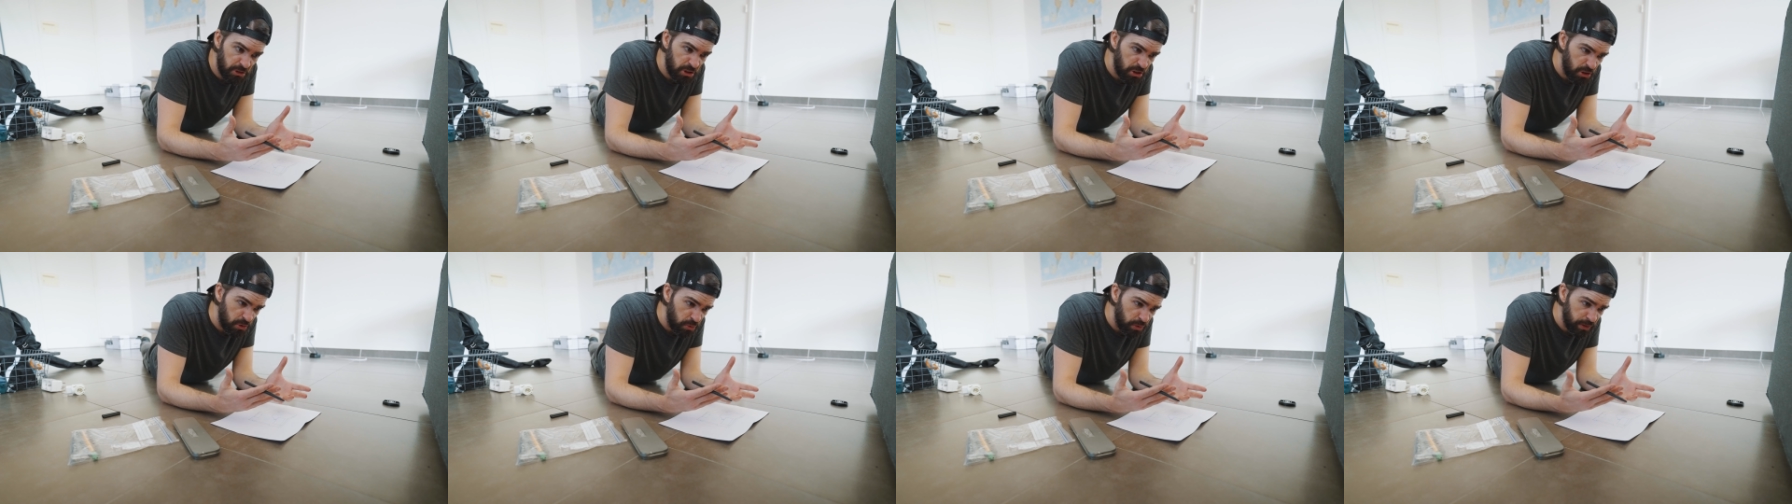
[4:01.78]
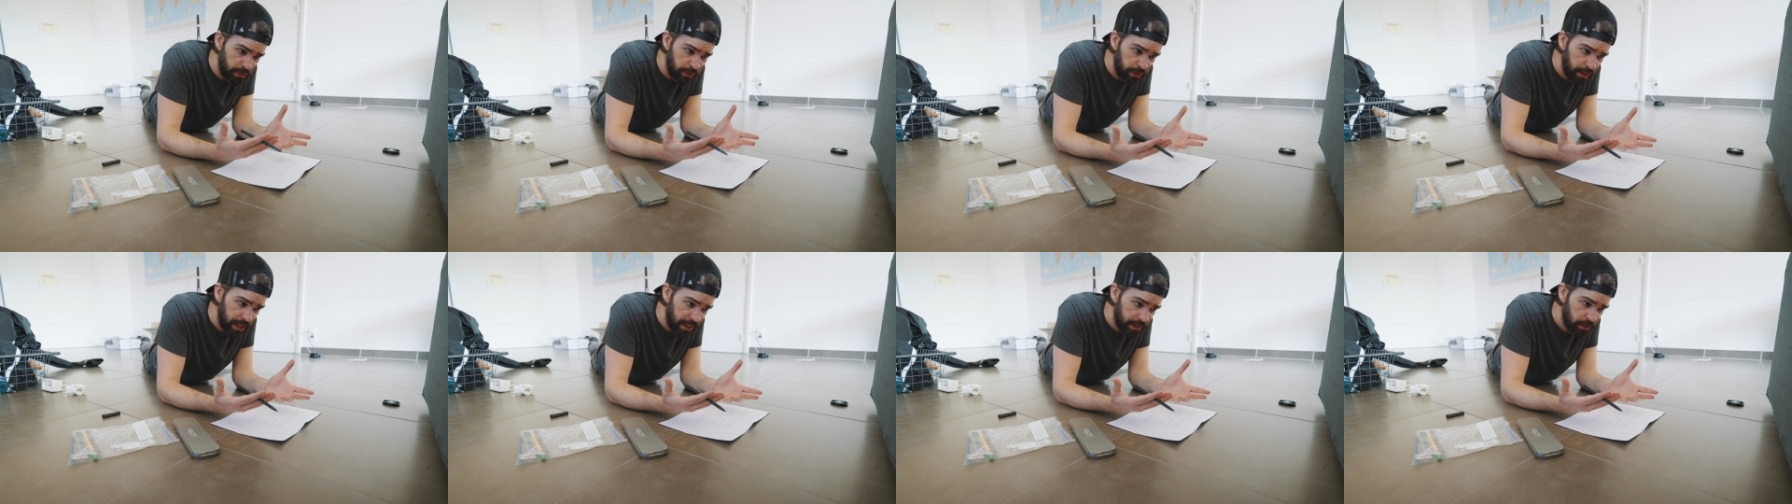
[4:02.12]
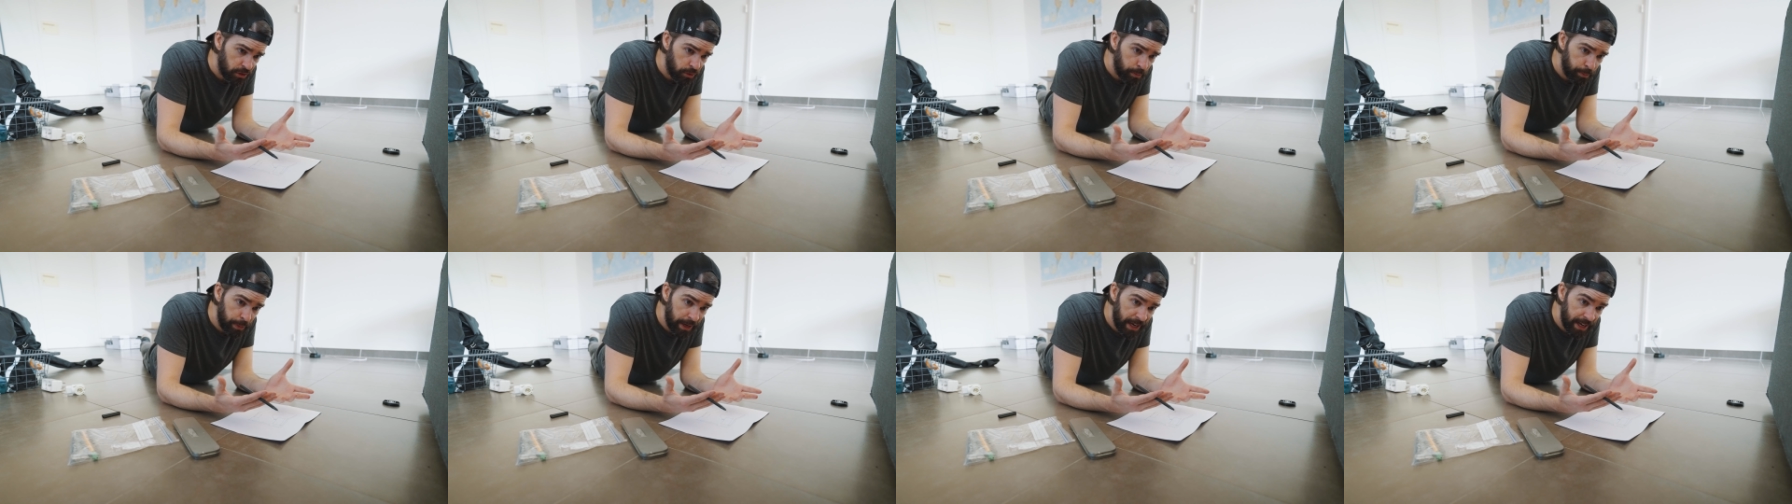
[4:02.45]
a
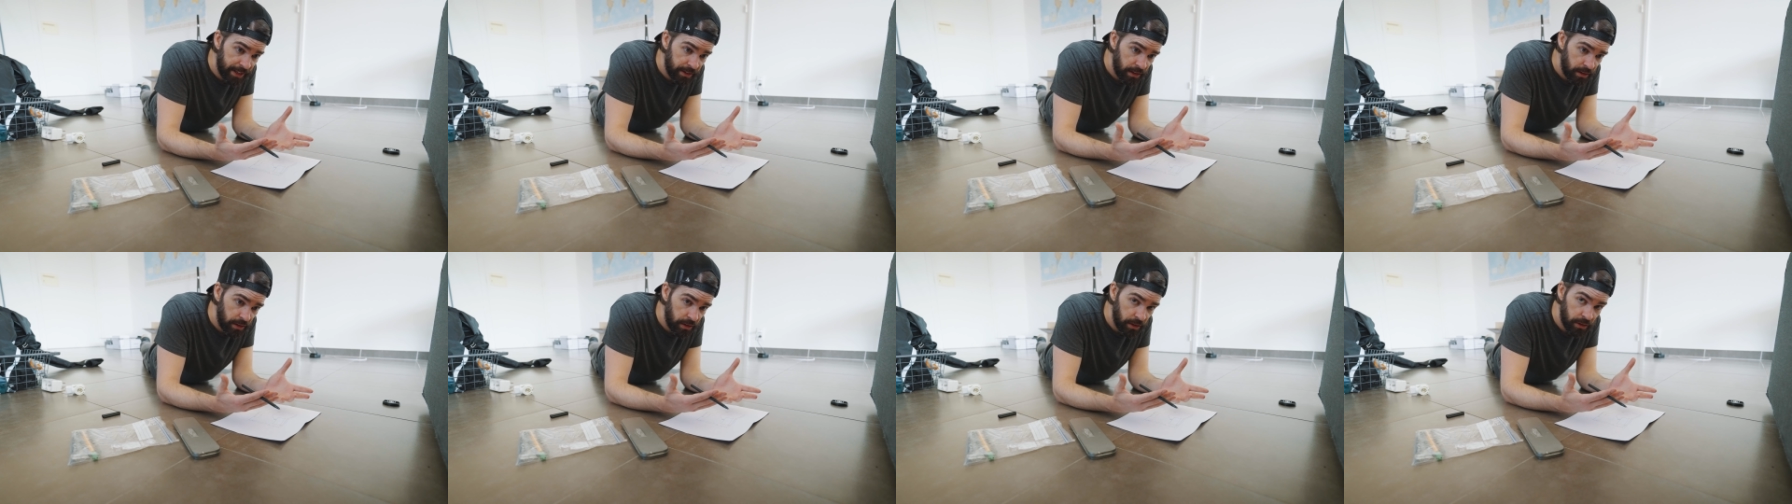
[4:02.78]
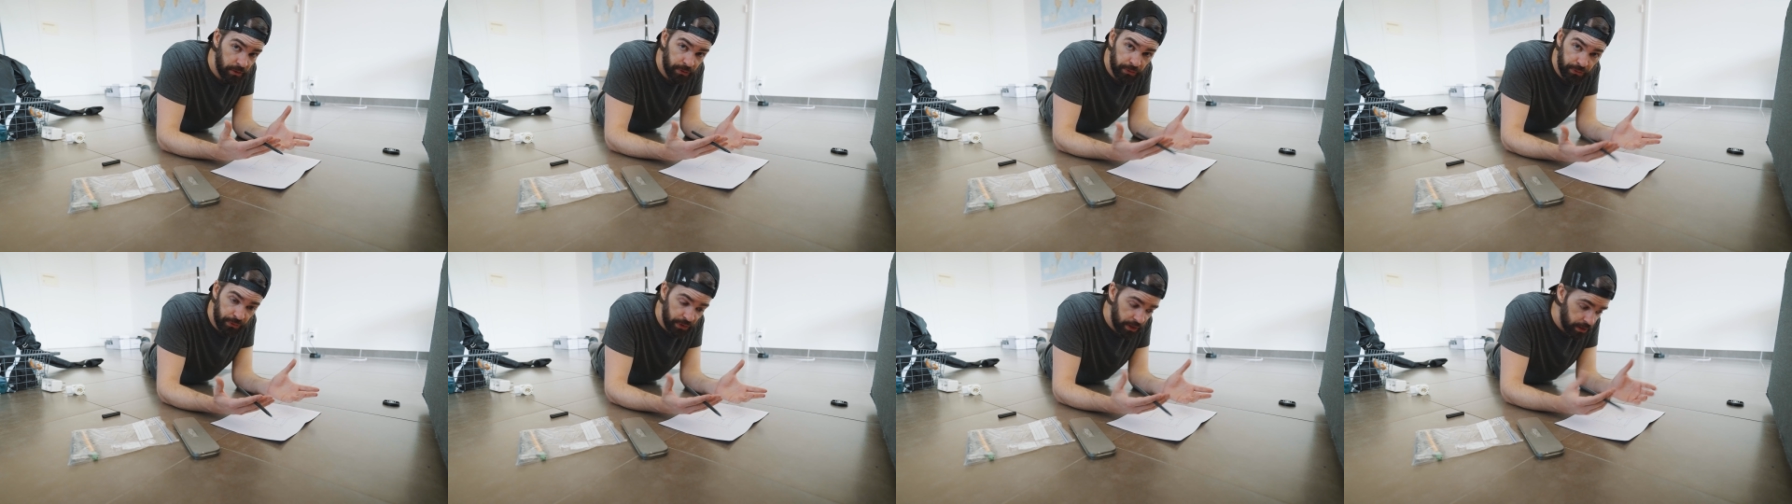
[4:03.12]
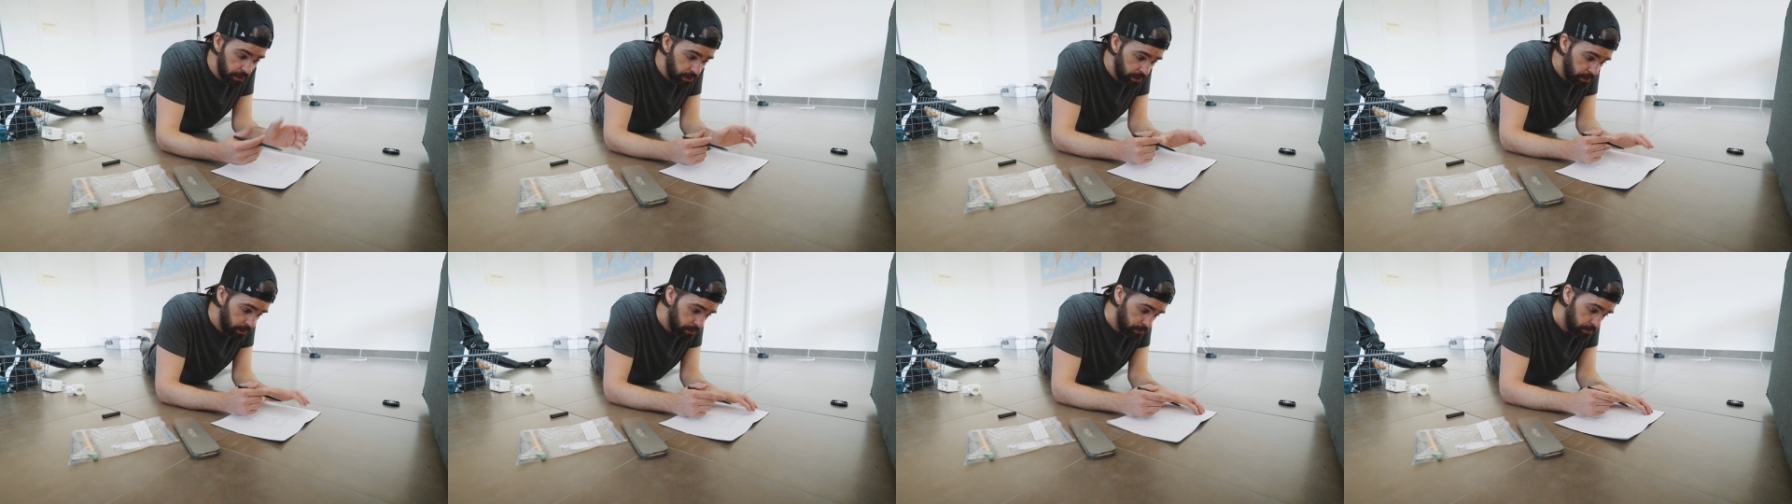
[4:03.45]
reflector panel, a
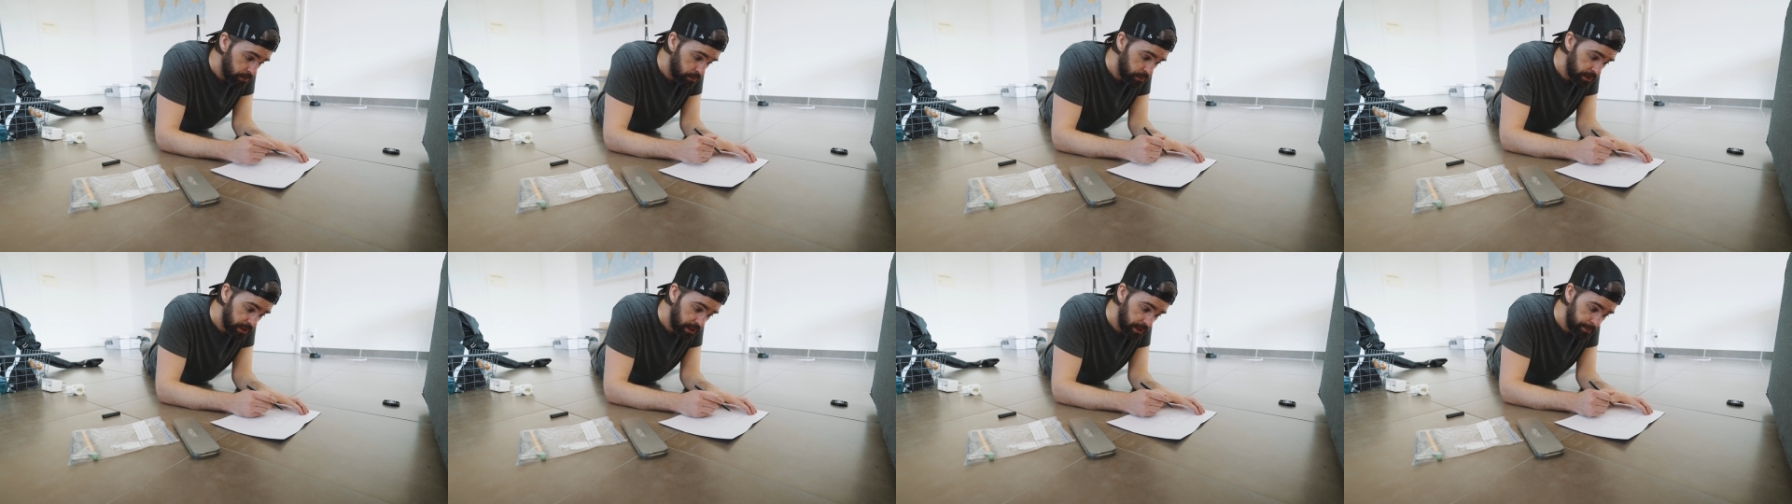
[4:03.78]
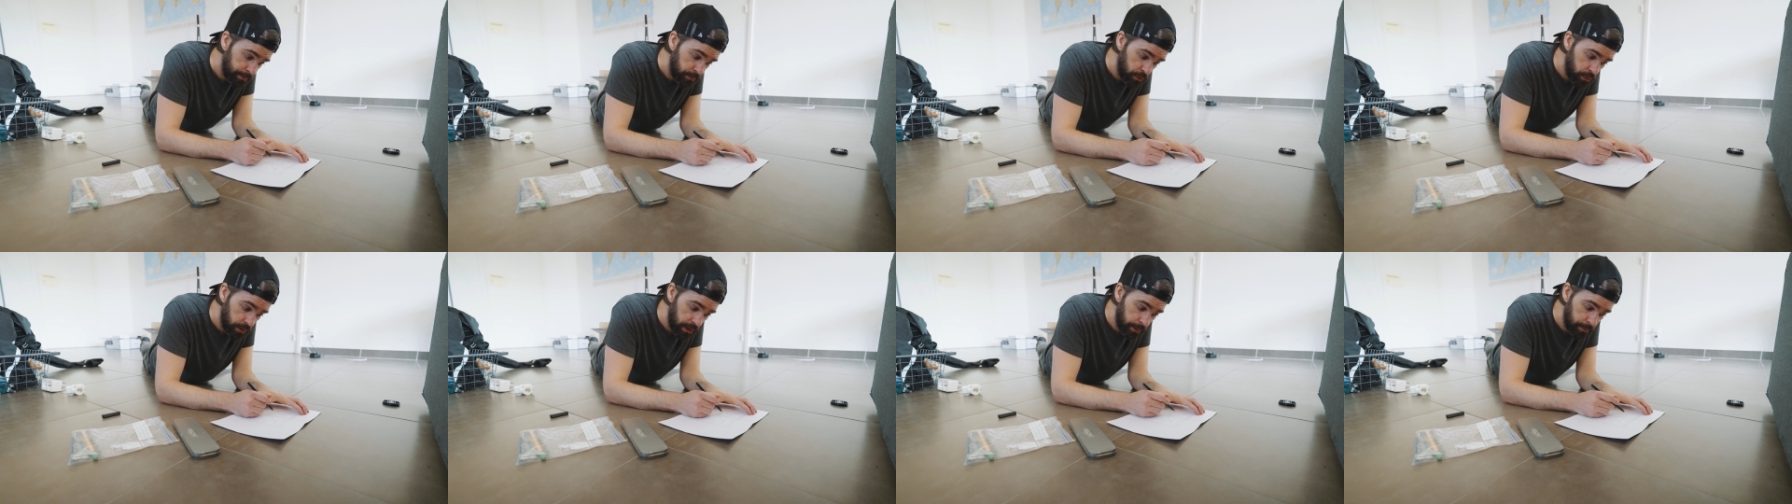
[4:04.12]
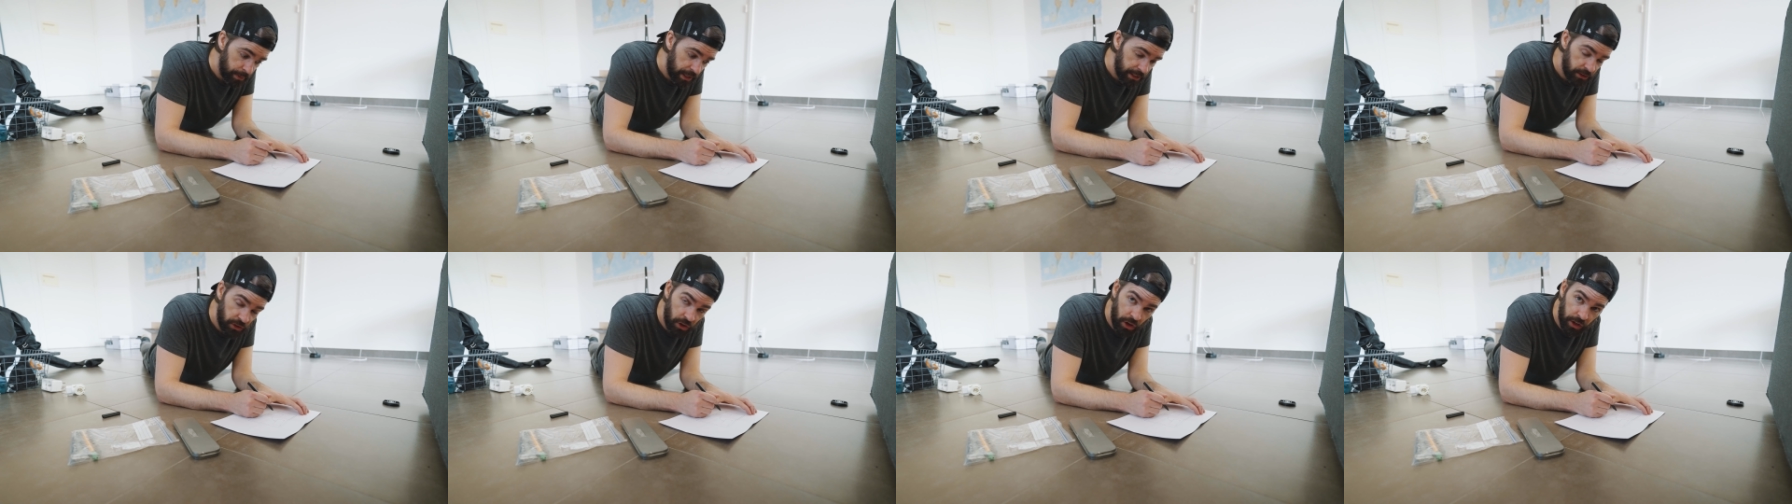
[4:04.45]
fill, when I'm doing
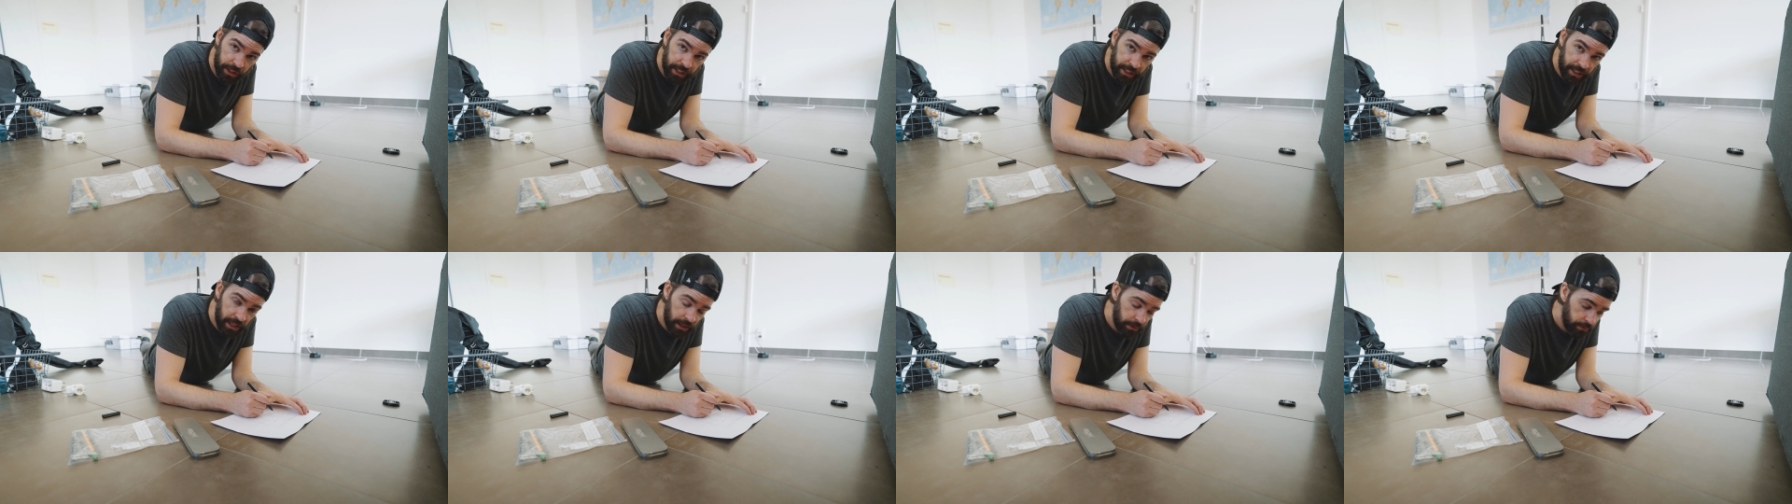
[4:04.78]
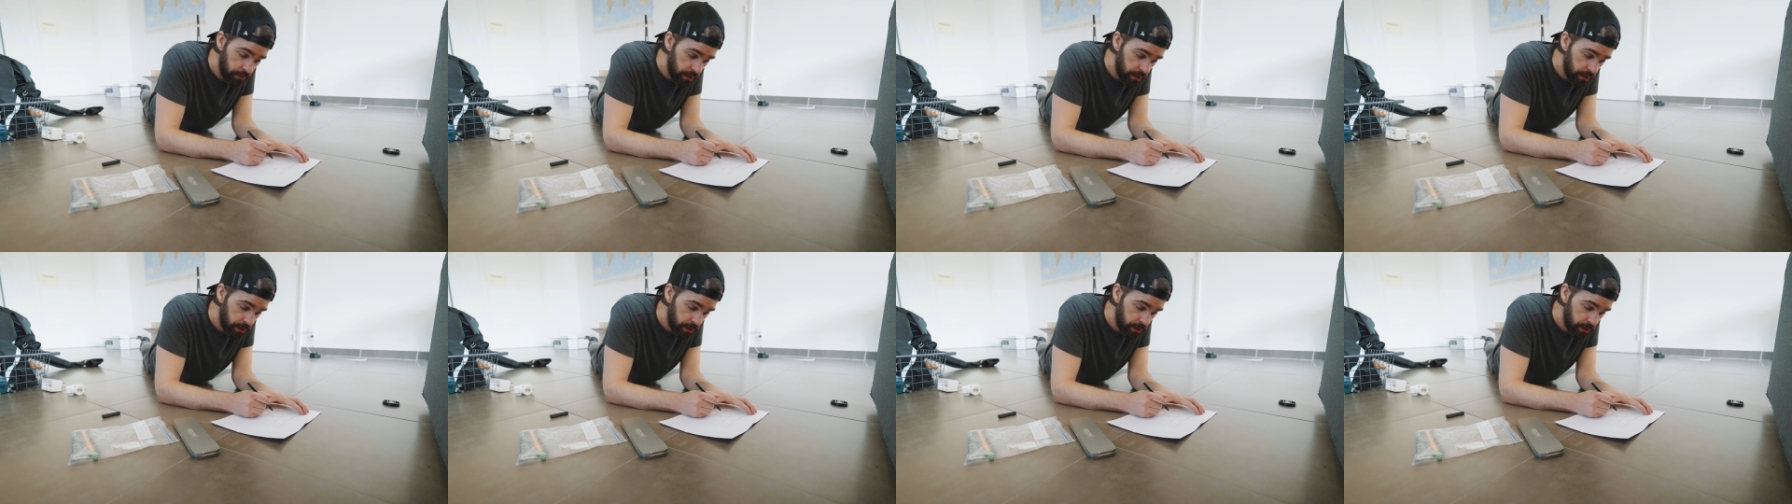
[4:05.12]
my talking head